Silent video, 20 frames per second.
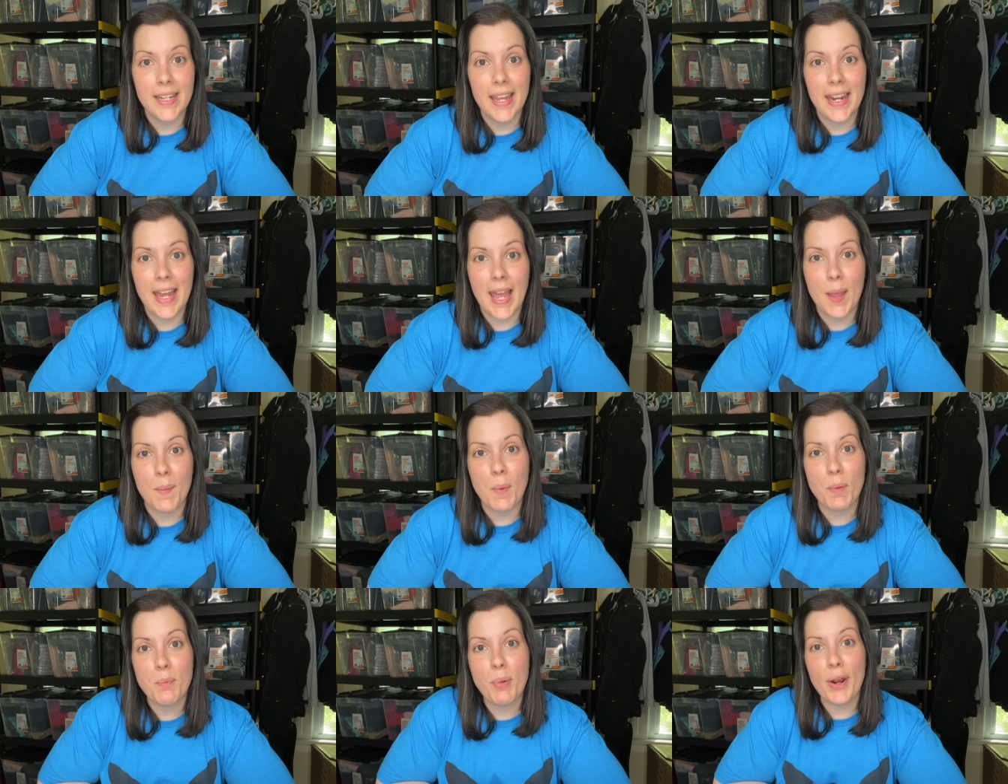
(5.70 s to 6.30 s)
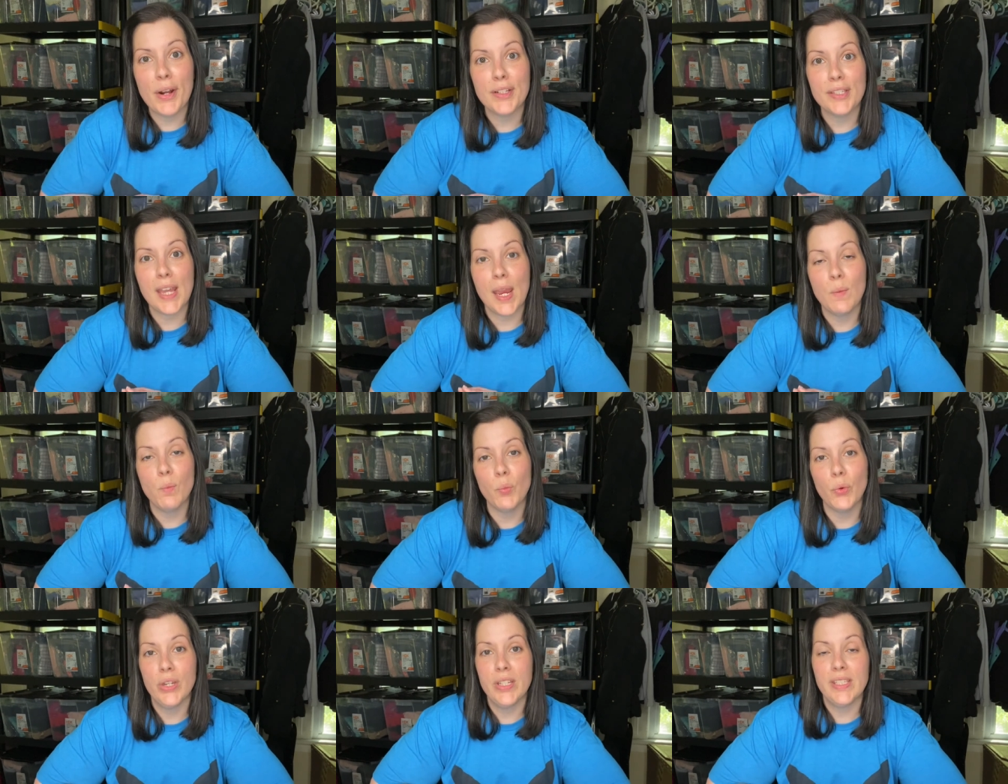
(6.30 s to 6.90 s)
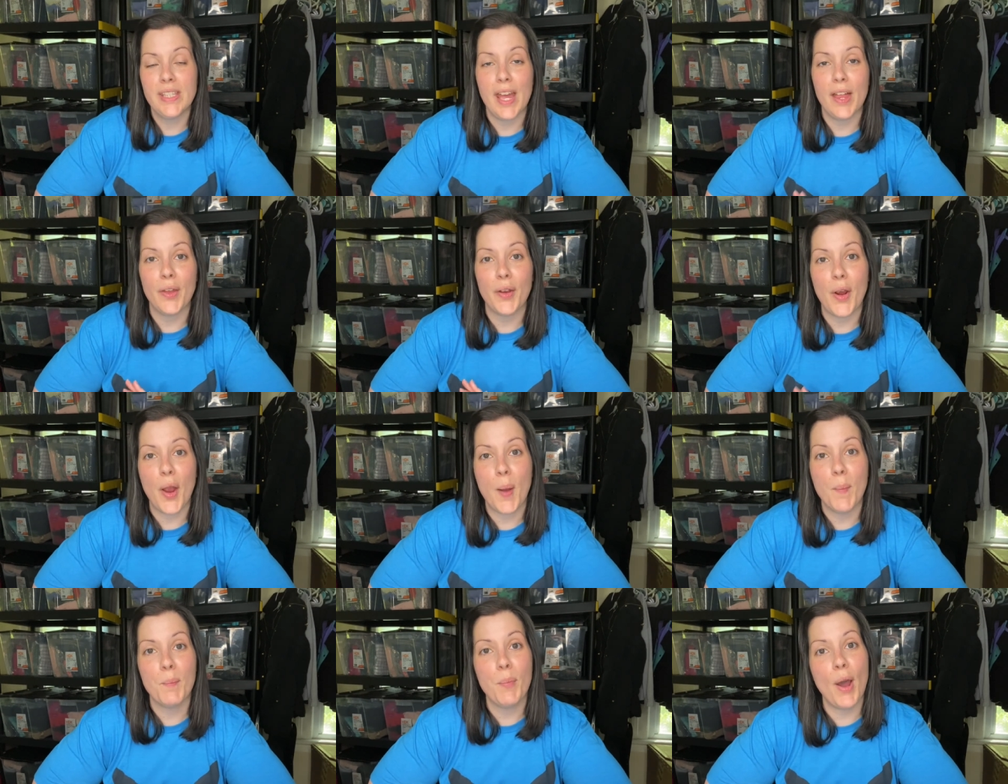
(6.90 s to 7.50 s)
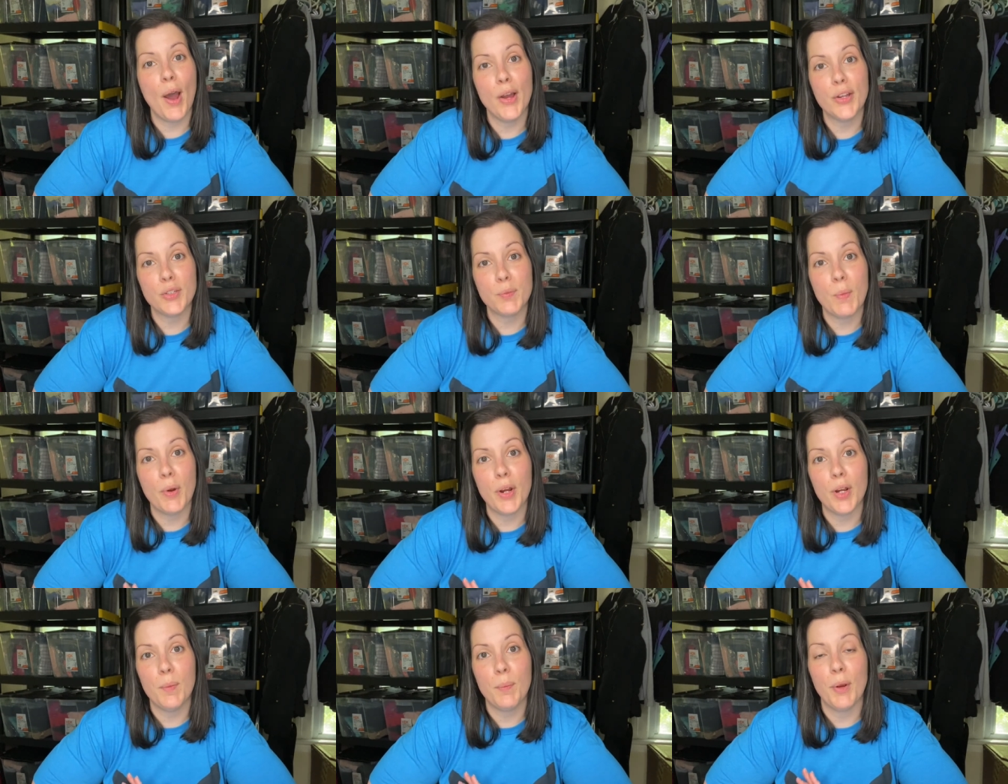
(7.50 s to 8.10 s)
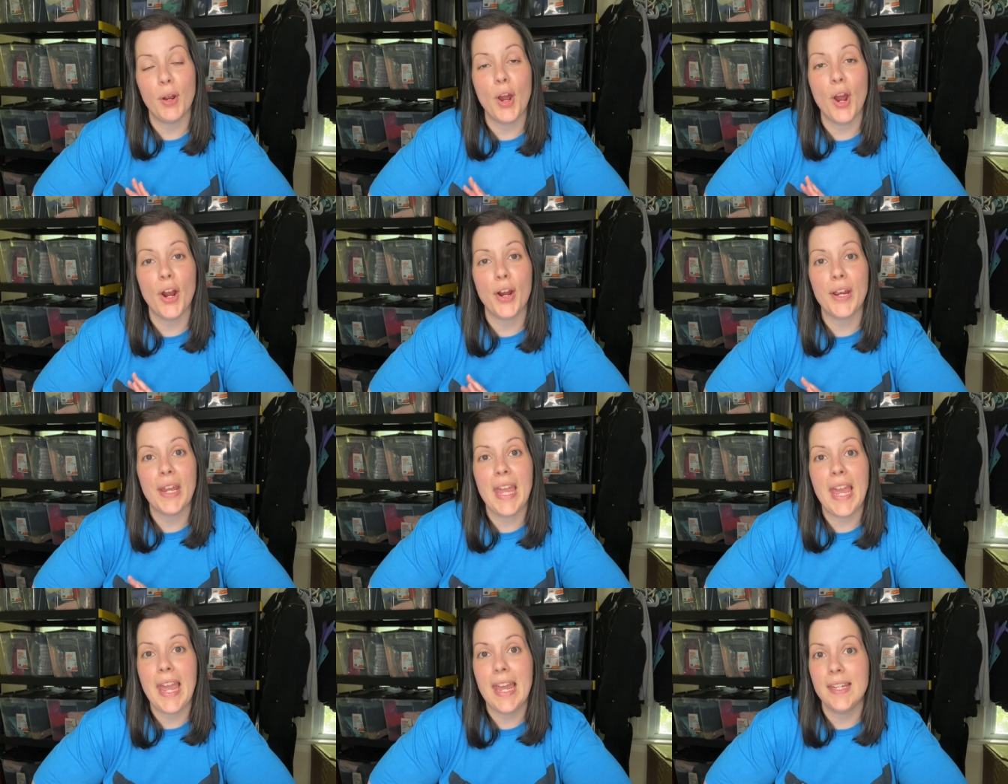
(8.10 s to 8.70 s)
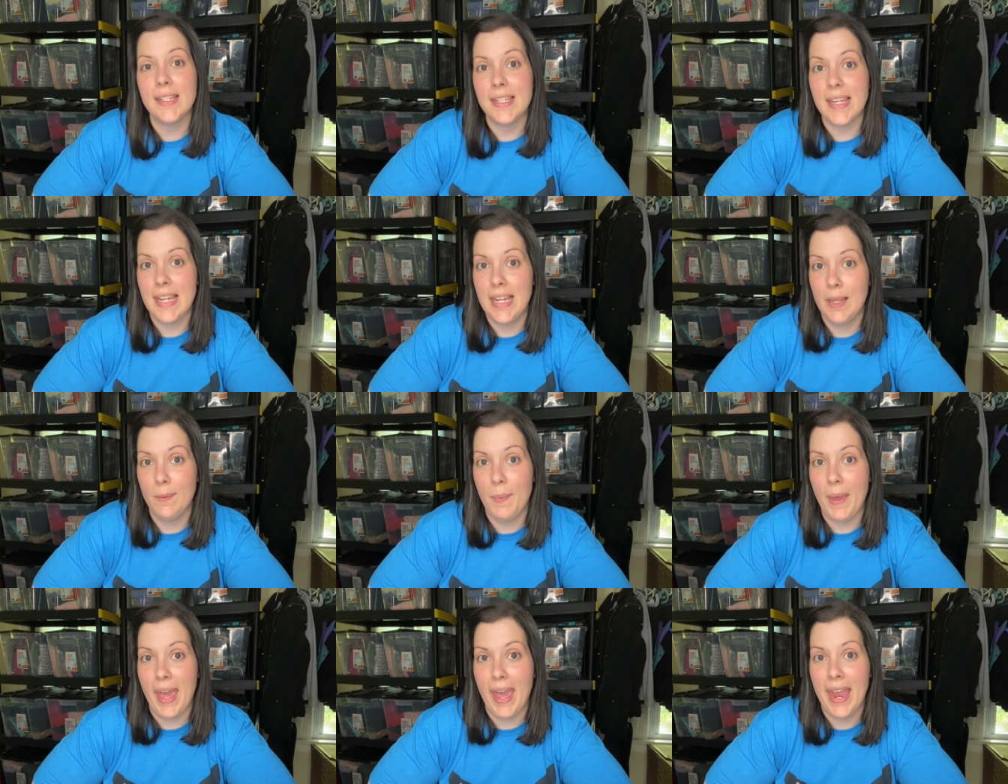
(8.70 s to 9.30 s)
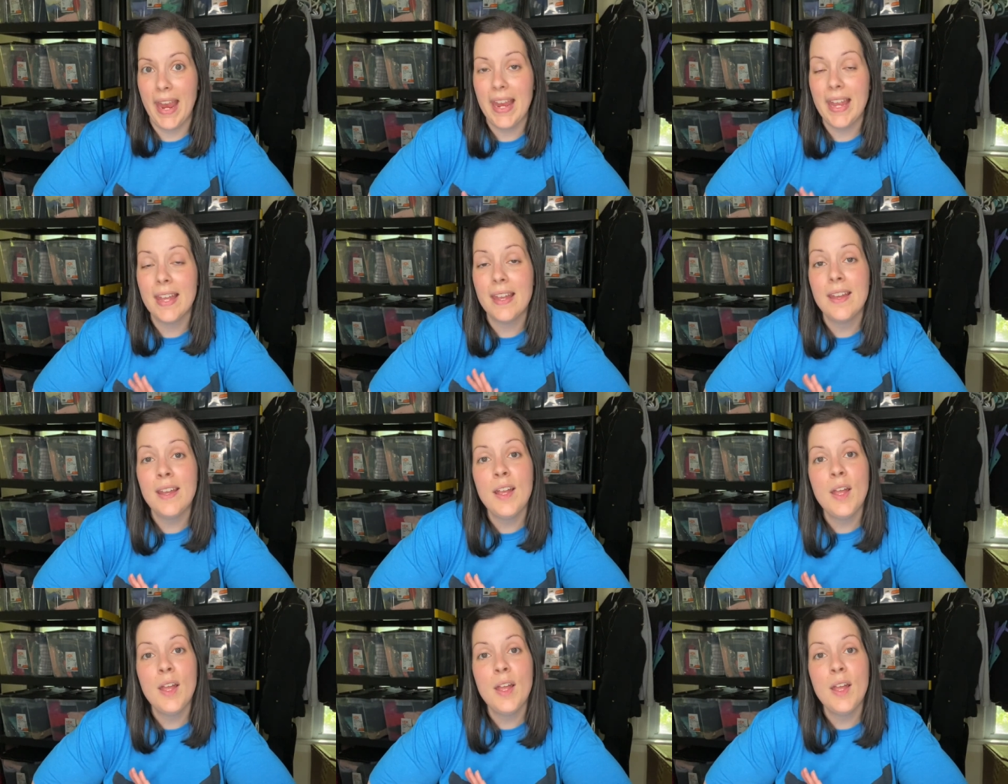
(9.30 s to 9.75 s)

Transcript: and I'm a part-time reseller on Poshmark, Mercari, and eBay.